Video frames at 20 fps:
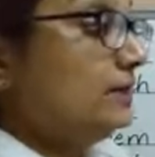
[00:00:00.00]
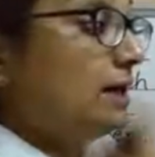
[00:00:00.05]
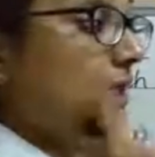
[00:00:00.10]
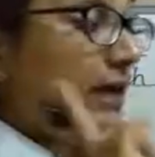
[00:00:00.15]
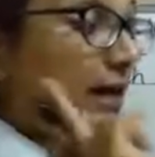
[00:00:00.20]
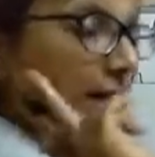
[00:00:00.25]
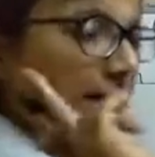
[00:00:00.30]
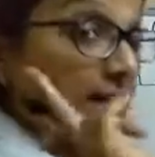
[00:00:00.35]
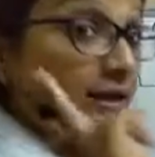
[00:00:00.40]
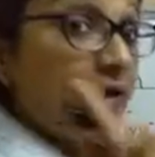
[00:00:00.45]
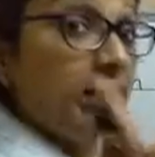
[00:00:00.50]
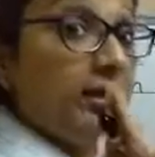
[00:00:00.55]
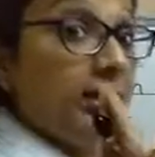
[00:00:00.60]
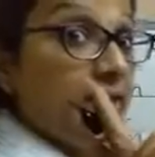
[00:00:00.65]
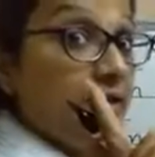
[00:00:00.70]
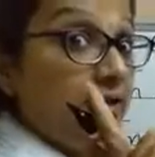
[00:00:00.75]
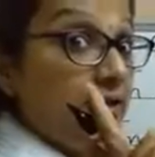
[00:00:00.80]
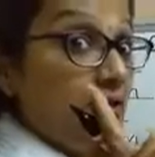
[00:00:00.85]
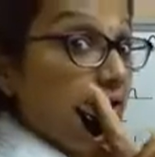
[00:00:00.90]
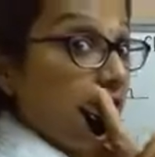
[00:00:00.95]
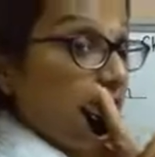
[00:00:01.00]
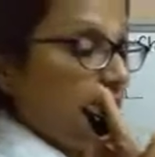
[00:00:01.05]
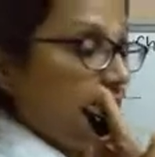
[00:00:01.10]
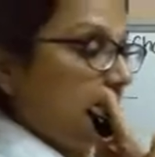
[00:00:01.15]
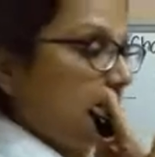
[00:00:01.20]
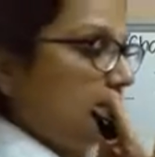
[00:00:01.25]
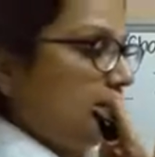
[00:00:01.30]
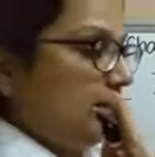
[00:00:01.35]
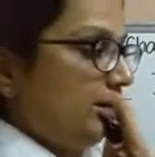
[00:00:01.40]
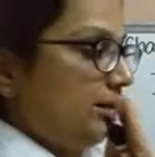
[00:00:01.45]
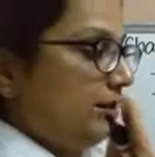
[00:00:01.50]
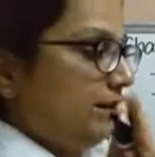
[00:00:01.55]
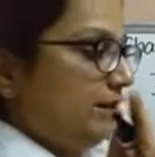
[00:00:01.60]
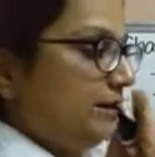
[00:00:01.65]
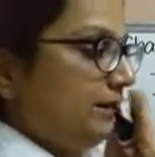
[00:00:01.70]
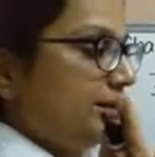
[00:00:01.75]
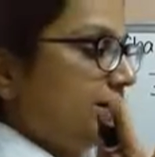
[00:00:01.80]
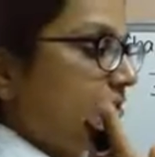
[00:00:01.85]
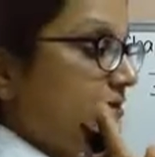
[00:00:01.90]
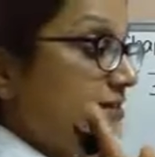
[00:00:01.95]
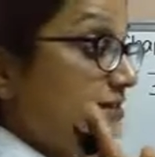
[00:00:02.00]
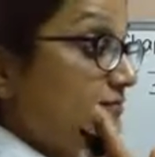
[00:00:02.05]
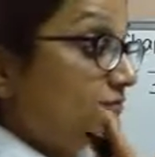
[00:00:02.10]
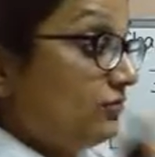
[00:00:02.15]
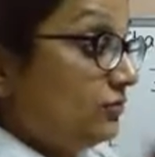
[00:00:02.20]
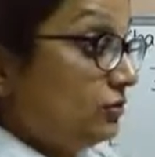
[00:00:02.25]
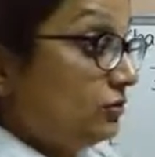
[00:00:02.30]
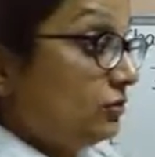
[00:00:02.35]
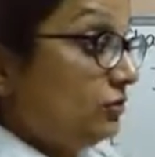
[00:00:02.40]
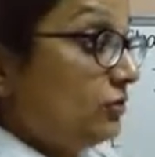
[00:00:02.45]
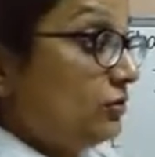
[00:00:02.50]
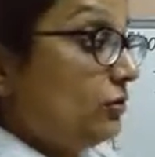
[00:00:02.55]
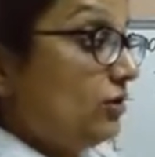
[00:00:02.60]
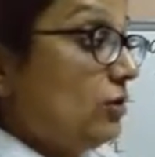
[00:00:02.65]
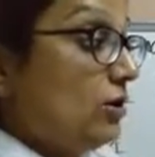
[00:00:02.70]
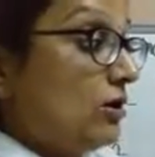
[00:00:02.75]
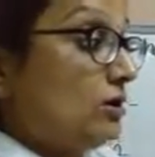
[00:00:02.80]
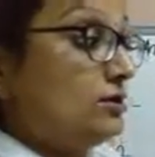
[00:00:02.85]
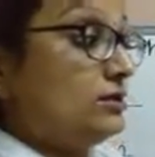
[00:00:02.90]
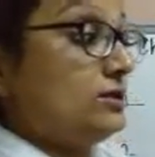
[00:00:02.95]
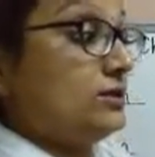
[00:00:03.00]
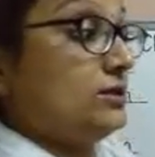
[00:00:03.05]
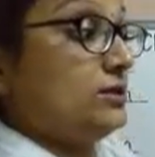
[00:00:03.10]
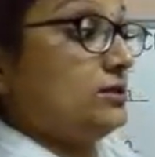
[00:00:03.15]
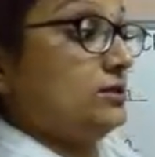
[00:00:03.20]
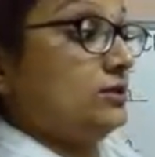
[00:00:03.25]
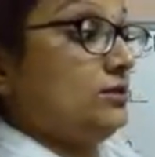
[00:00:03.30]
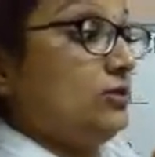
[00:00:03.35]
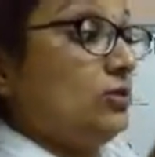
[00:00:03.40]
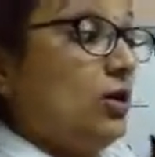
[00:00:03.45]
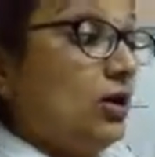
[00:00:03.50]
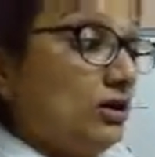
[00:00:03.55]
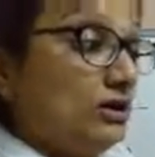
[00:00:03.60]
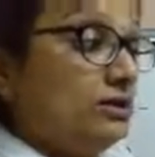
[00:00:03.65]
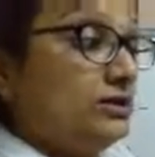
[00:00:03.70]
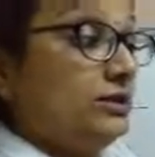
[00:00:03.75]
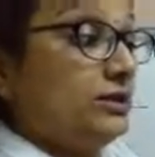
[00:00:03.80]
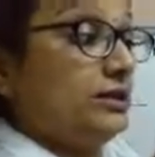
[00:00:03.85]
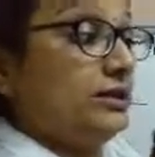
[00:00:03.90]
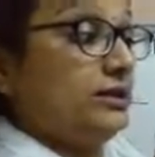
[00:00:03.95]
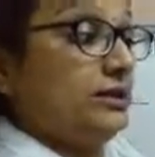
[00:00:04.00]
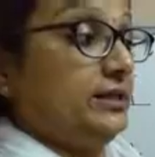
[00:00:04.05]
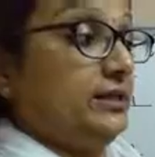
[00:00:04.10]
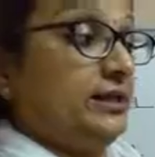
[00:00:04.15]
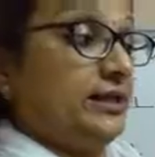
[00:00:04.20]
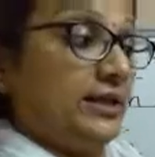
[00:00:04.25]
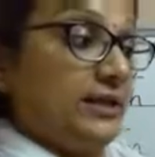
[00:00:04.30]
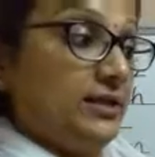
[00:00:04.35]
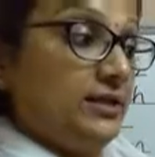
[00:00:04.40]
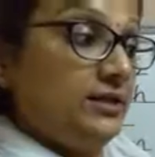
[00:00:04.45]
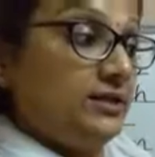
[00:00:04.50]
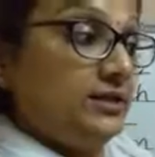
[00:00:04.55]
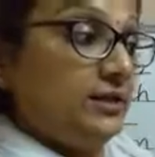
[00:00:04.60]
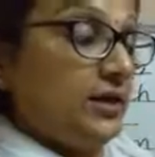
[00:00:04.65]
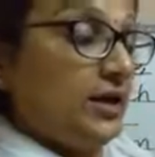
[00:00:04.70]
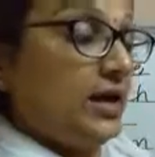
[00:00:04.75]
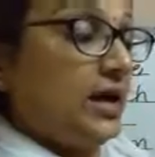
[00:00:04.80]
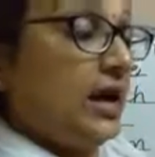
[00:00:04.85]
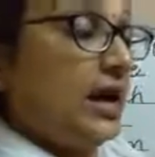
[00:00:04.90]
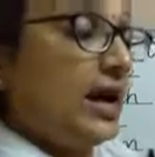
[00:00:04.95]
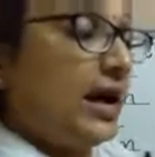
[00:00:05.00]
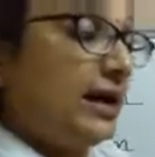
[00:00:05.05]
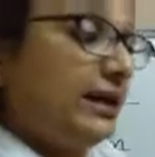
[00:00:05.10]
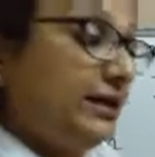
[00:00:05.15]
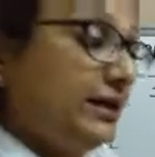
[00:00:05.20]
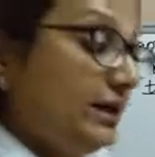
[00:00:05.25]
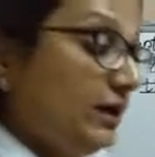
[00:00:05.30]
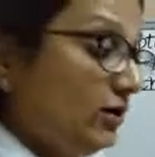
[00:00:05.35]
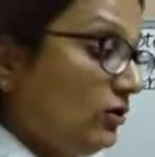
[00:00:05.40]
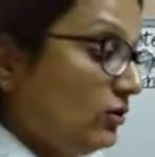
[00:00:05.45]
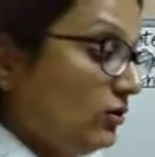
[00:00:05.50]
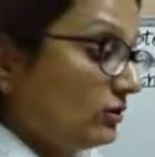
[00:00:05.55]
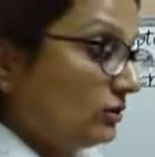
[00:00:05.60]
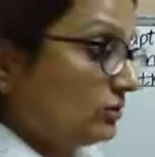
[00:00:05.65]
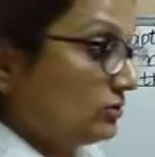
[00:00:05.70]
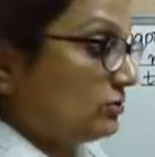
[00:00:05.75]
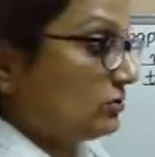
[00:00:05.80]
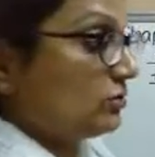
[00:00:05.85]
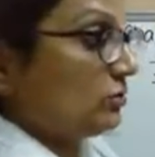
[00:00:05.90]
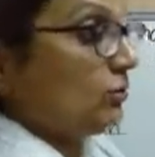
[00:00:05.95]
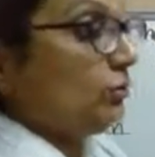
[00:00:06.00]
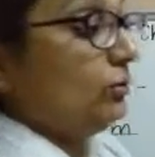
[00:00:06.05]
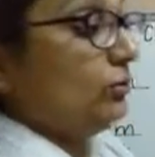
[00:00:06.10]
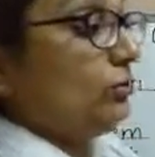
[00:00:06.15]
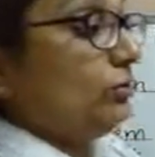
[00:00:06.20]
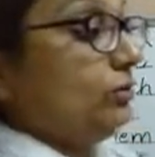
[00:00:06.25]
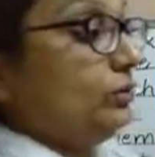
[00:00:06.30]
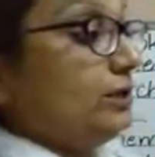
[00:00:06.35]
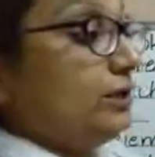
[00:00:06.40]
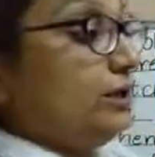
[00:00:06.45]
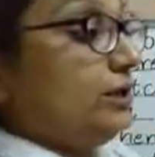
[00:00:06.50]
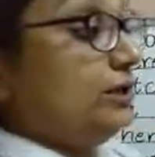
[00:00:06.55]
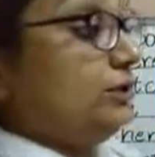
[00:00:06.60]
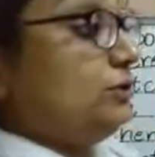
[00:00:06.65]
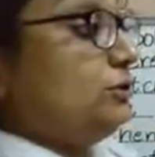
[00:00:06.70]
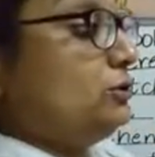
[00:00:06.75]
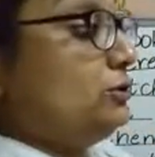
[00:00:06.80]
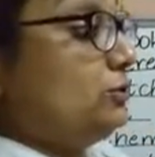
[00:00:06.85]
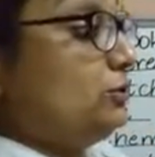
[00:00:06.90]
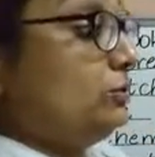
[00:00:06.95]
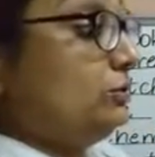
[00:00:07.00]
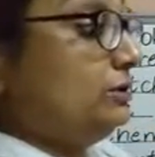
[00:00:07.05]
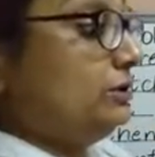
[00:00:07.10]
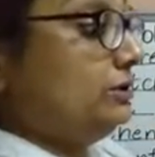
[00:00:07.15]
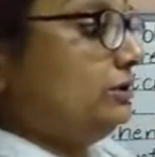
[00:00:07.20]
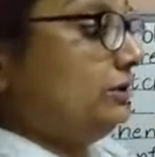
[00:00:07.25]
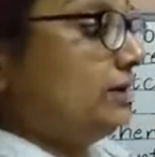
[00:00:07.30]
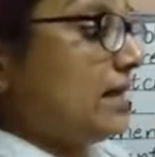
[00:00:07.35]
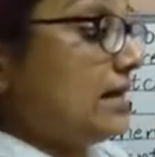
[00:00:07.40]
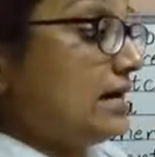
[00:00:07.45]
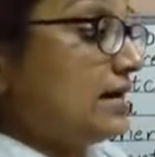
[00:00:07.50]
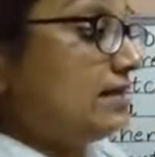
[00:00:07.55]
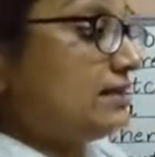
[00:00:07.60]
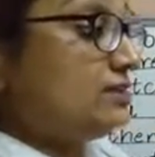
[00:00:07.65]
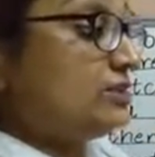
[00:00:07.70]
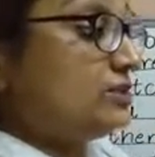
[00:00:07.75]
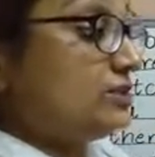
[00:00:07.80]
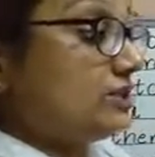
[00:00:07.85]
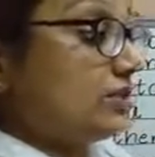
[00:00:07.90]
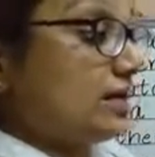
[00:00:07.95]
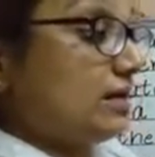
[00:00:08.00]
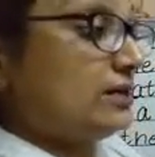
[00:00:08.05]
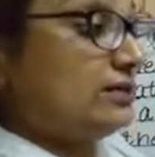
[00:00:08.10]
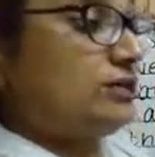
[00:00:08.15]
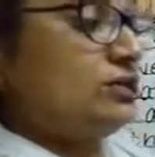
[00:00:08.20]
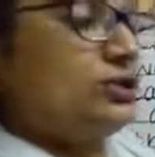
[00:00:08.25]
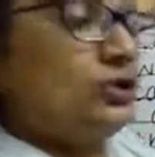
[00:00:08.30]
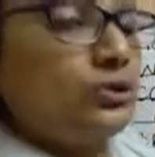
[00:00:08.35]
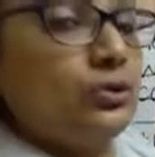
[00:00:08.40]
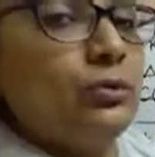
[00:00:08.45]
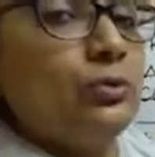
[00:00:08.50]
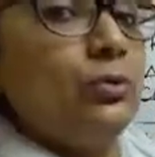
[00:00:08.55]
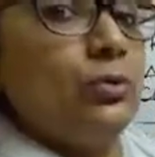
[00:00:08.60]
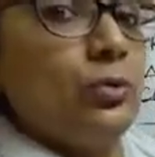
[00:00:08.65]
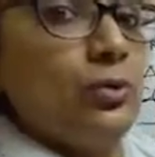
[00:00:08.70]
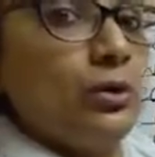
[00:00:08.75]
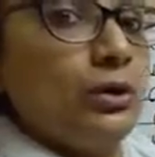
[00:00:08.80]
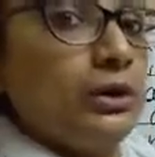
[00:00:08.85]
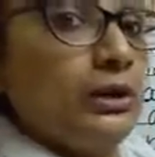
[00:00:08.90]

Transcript: Unluckily, his foot got caught in a net and he got thrown into dash dash 2.